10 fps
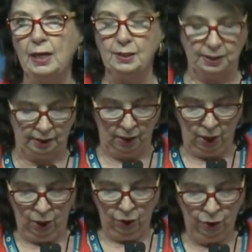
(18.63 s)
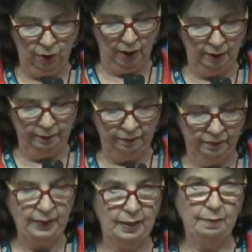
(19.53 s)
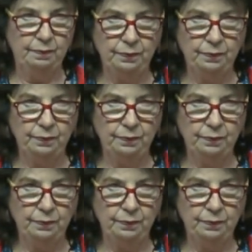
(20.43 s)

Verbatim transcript: Krats who are.